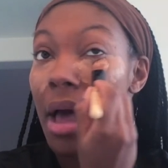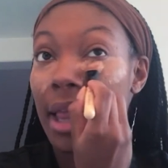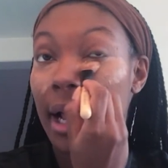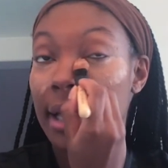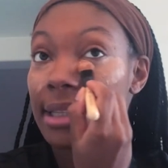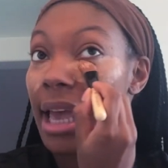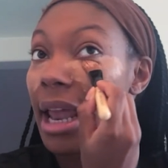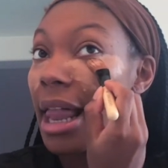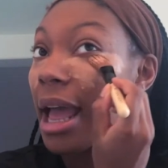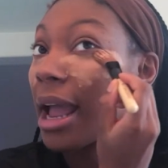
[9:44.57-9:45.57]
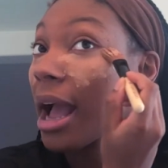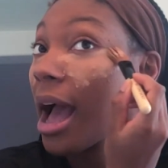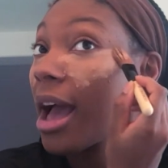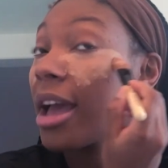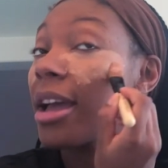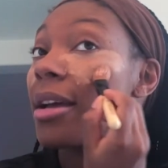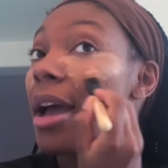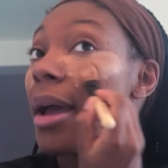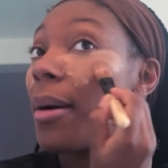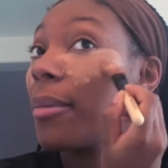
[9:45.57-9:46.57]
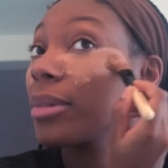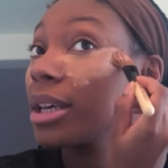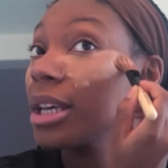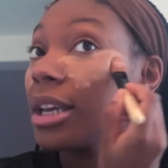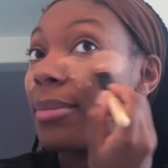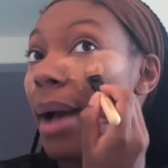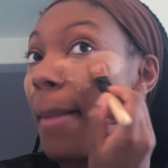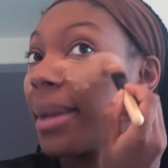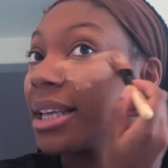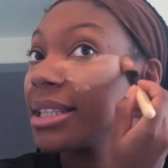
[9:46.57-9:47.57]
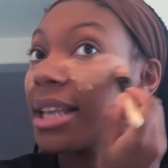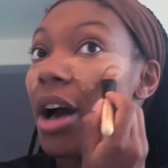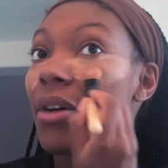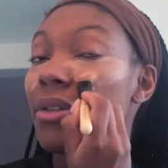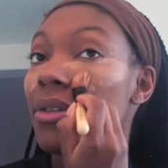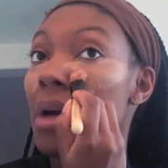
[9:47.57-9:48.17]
Like I said, like, I am good by myself.